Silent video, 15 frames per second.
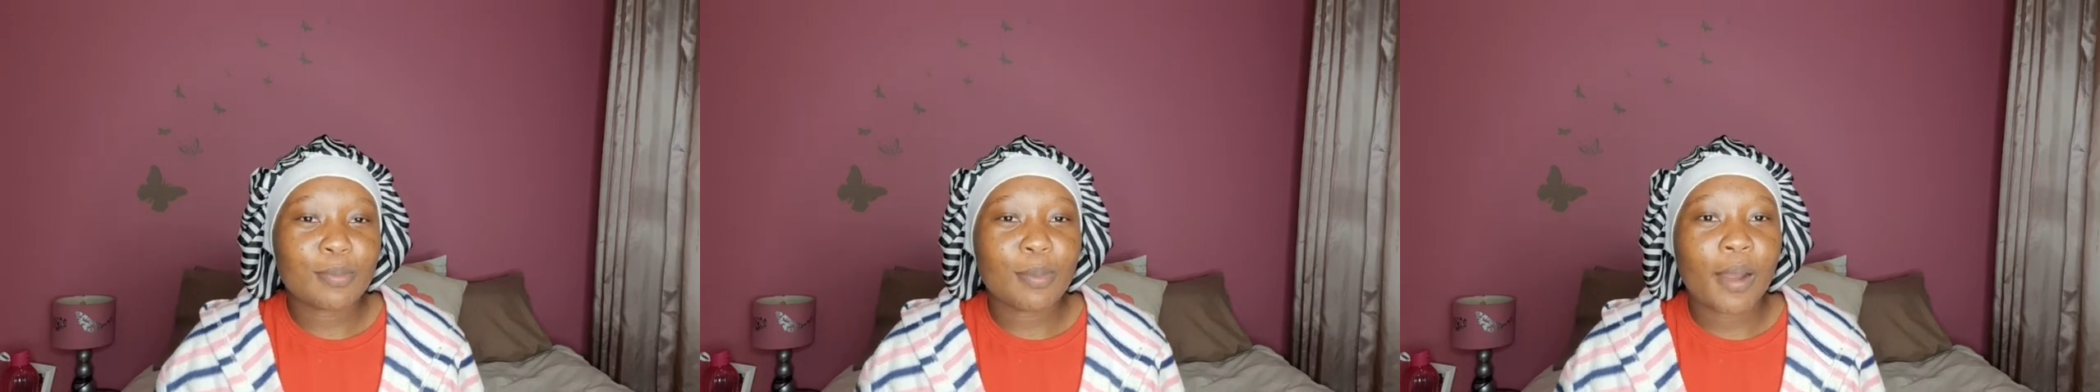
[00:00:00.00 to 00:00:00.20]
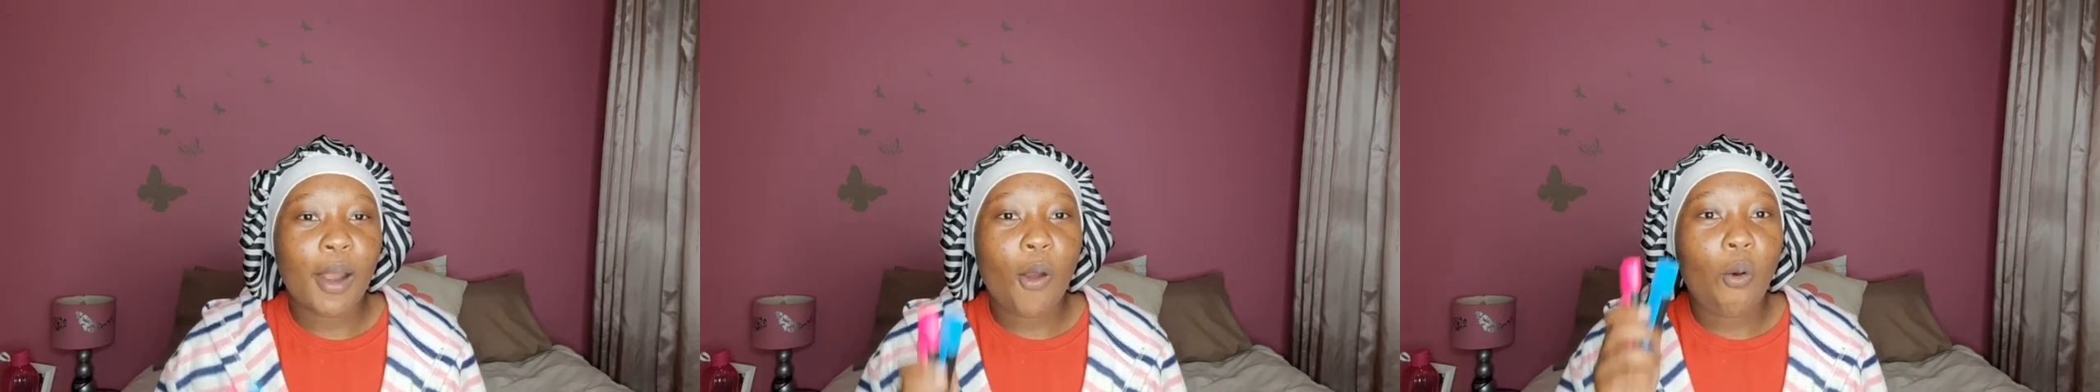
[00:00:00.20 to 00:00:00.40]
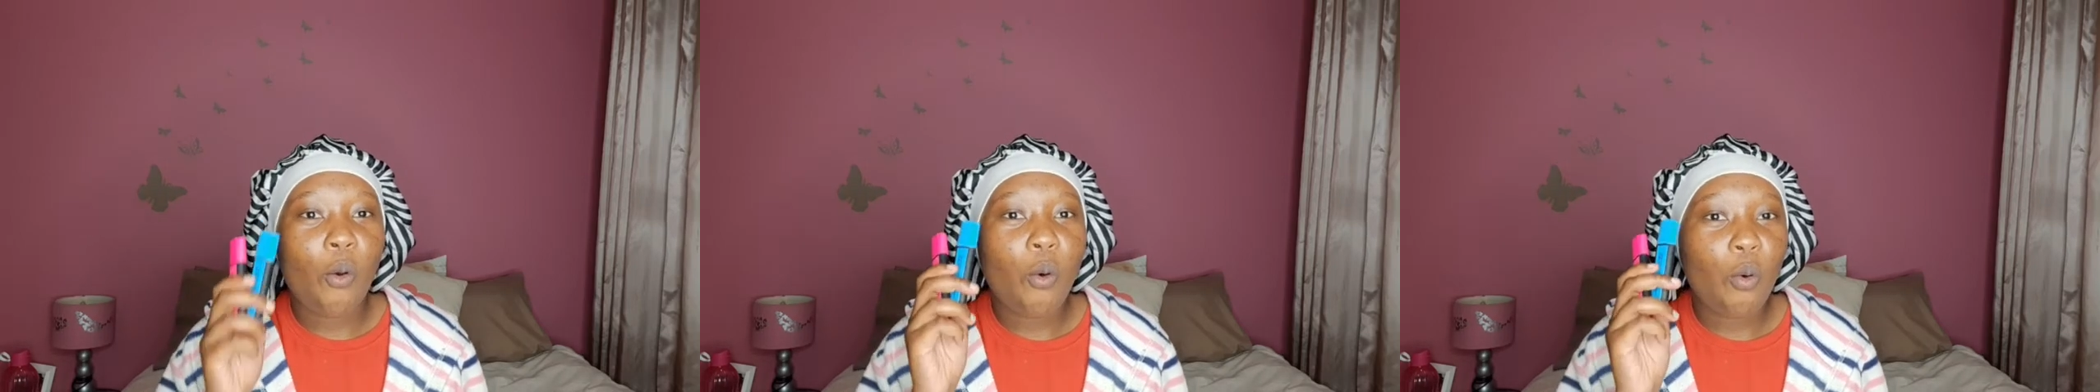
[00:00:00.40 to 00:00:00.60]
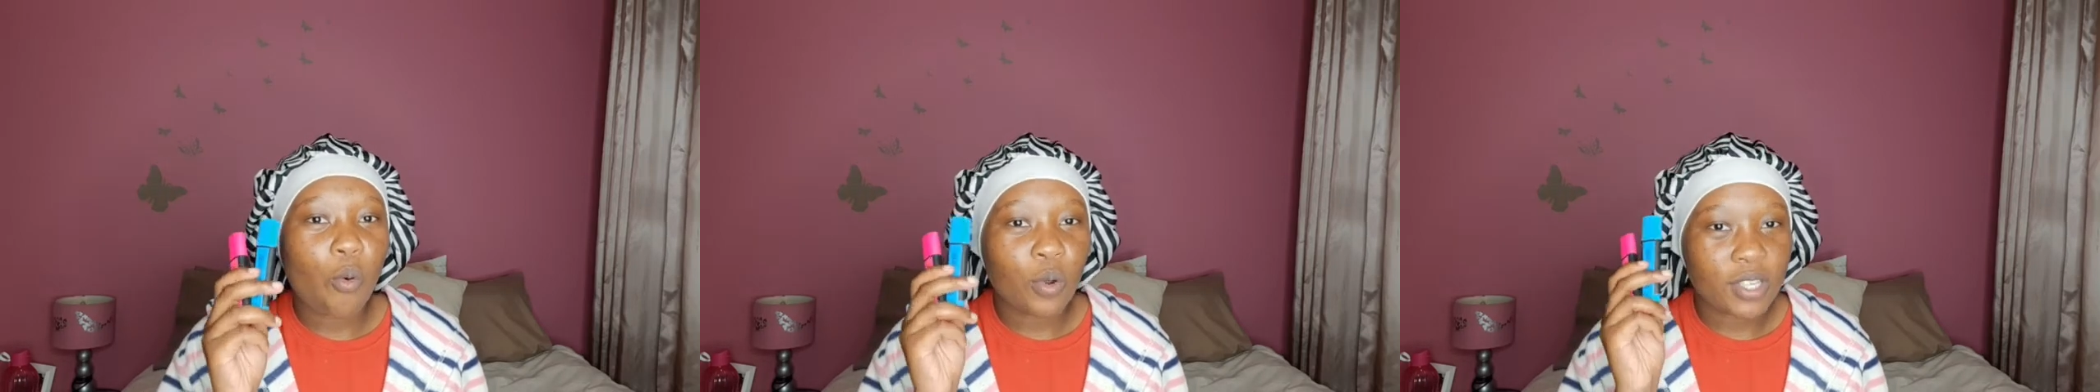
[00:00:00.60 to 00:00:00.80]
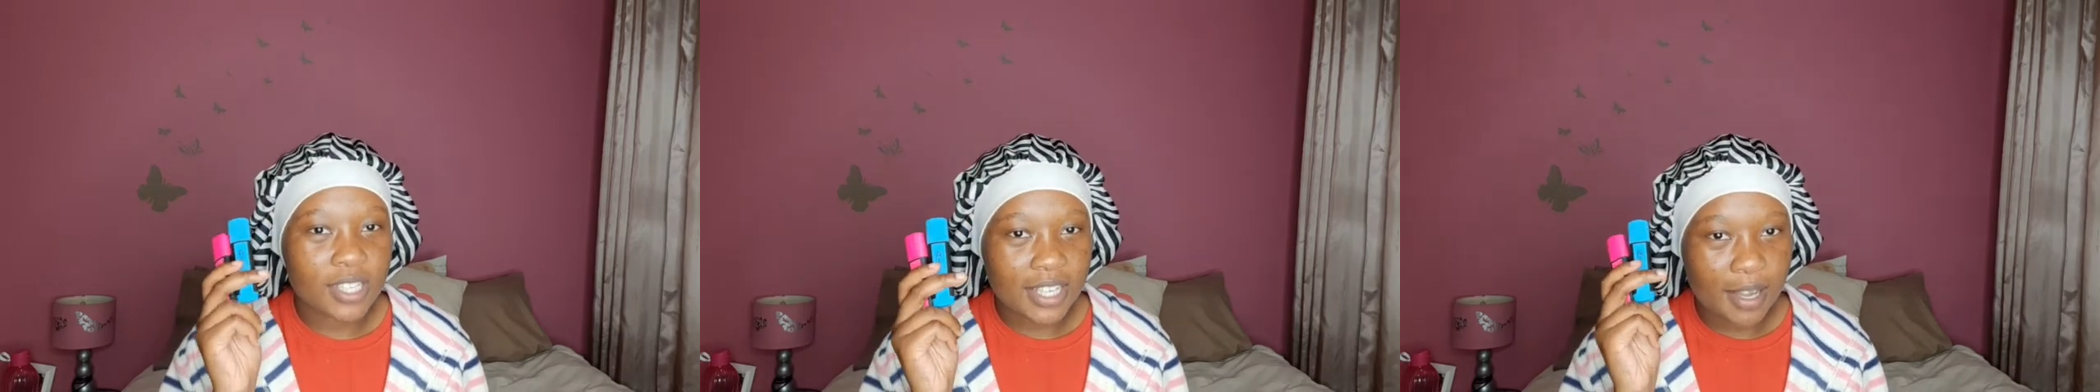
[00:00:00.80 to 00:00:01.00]
but I
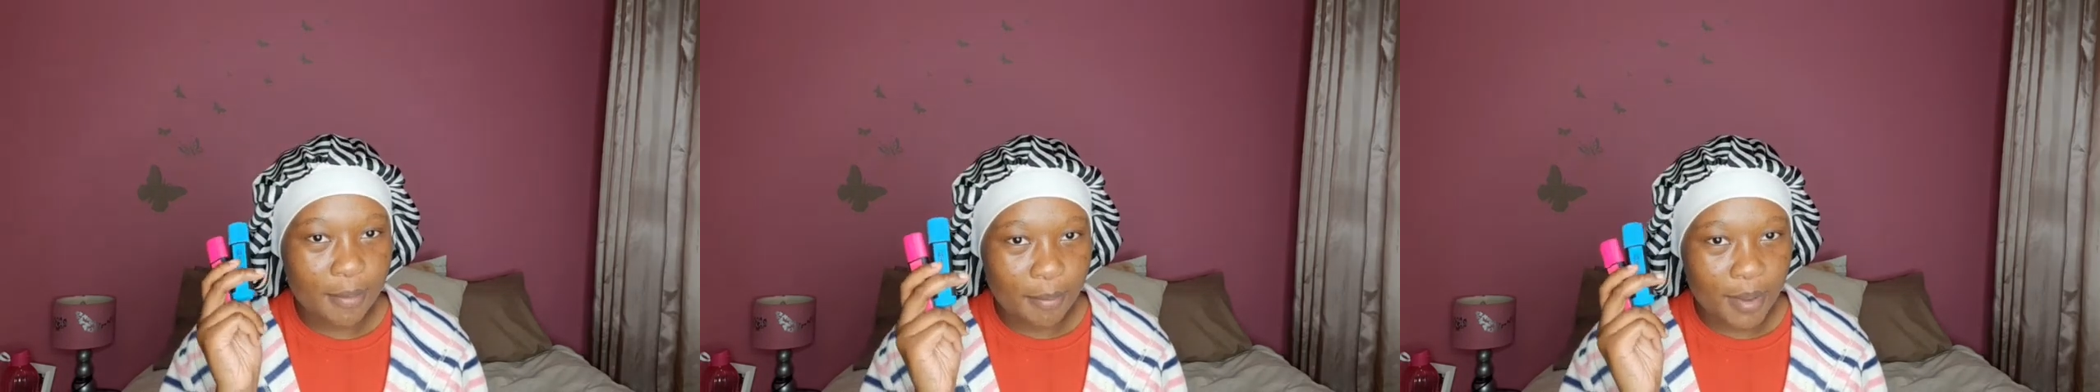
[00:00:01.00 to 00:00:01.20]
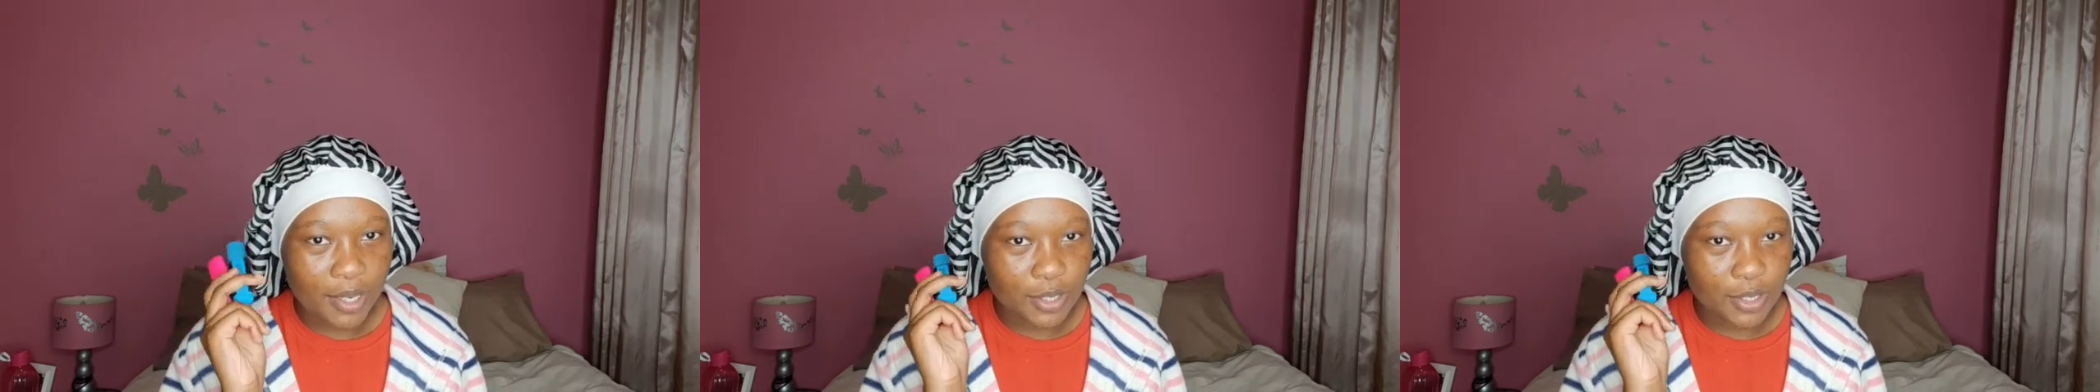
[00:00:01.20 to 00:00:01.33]
always come back